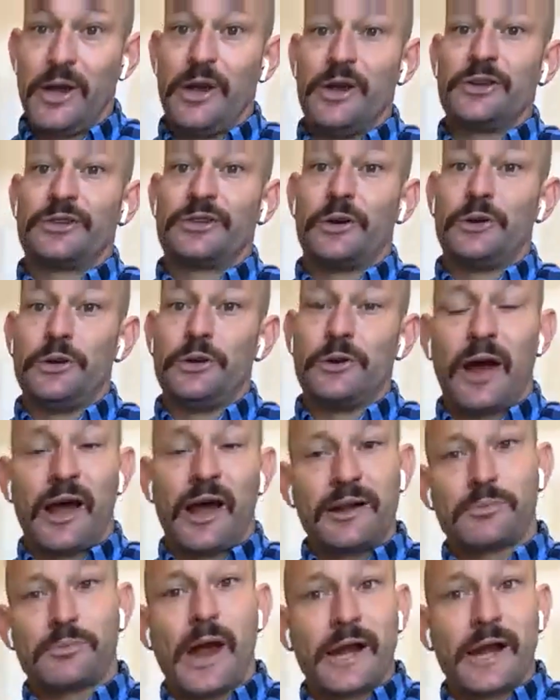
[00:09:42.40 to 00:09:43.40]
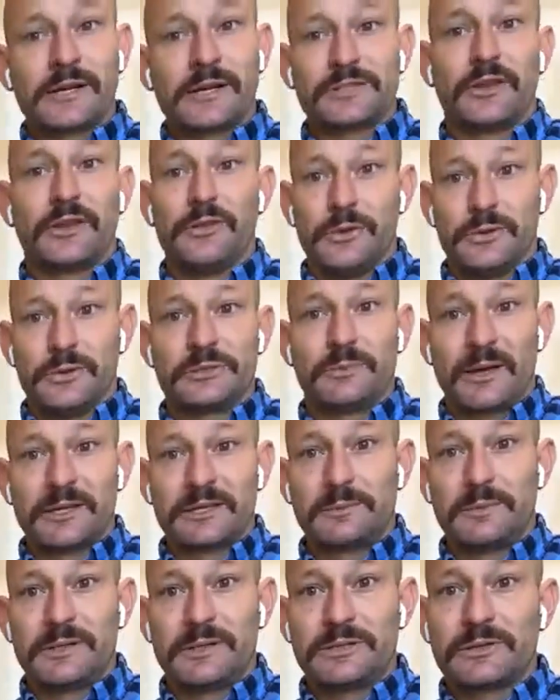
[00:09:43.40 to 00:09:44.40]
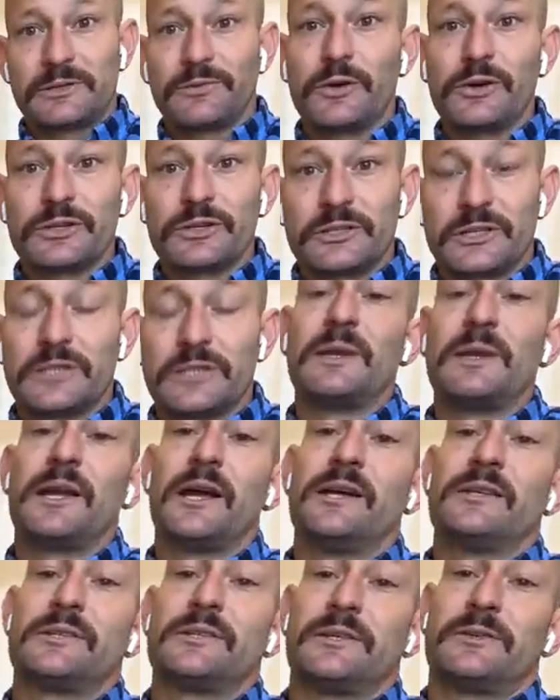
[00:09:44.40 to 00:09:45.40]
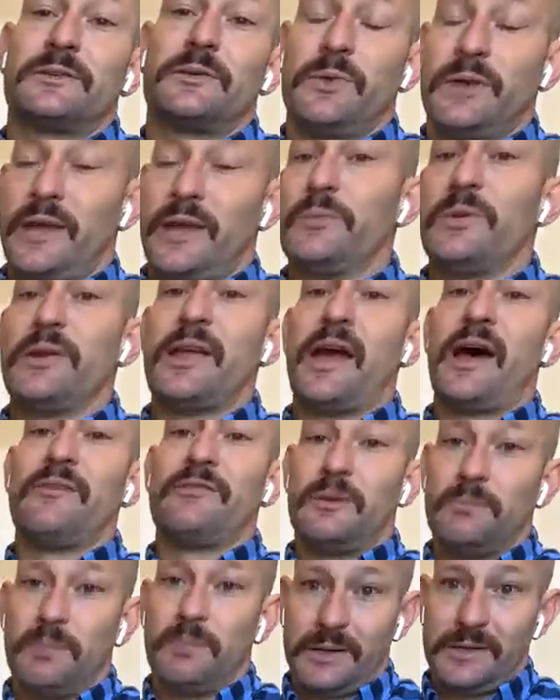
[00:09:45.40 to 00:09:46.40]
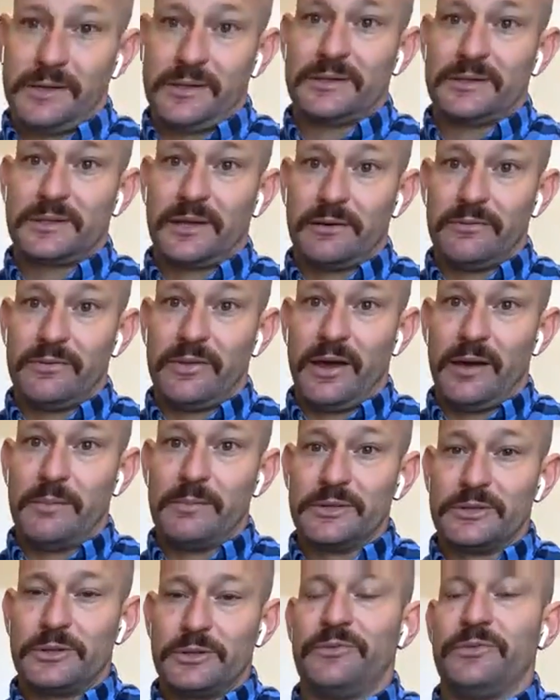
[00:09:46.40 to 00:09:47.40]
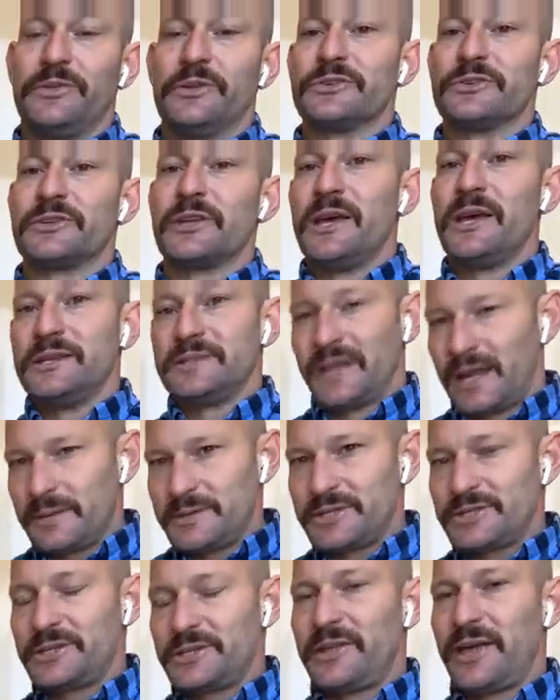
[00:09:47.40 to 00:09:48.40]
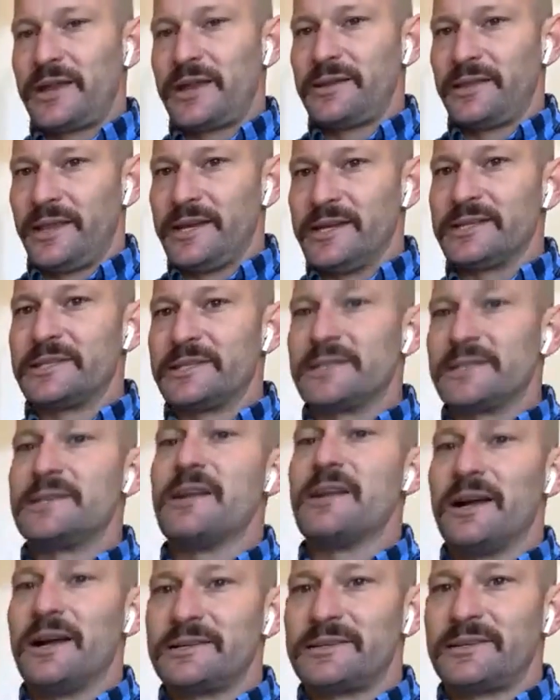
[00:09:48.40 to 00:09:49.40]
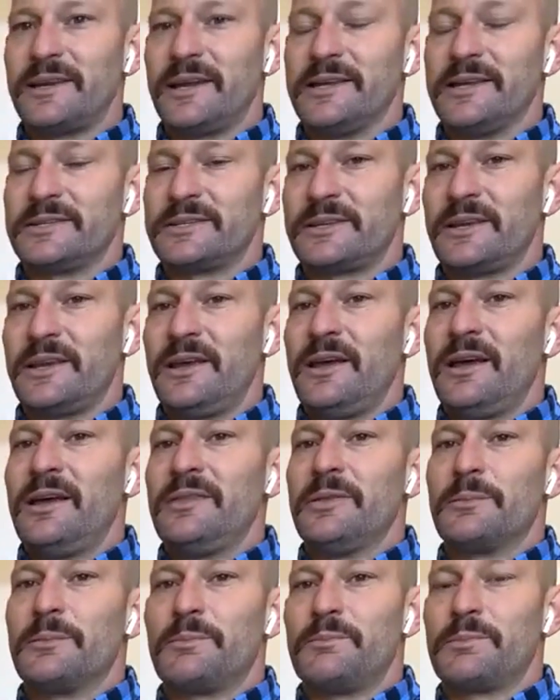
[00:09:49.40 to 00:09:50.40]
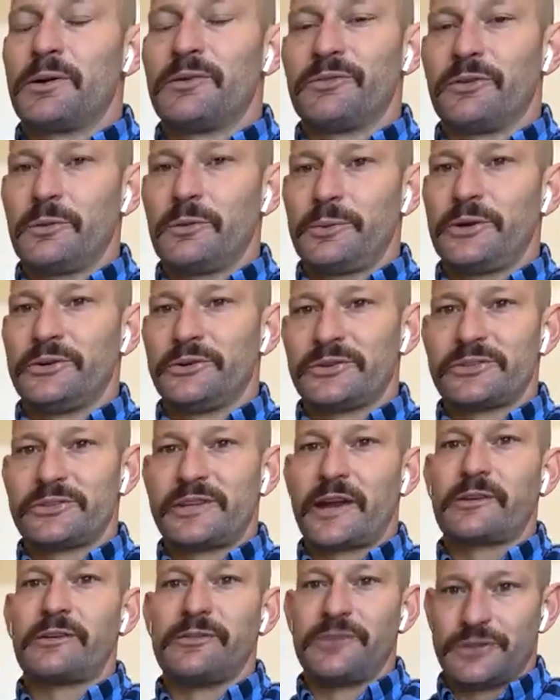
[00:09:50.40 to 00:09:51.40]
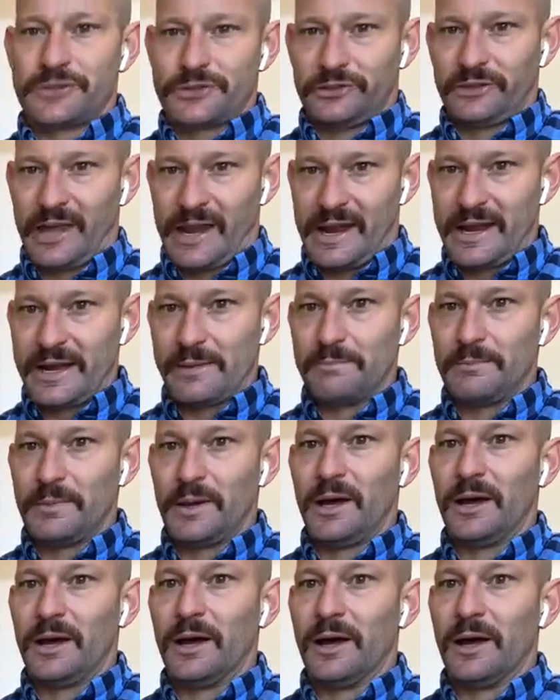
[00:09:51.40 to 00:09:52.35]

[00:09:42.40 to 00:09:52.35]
So you kind of practice on those specimens first, just because again, we have an abundance of them. And so if there's damage to that, then it's the proverbial sacrificial lamb.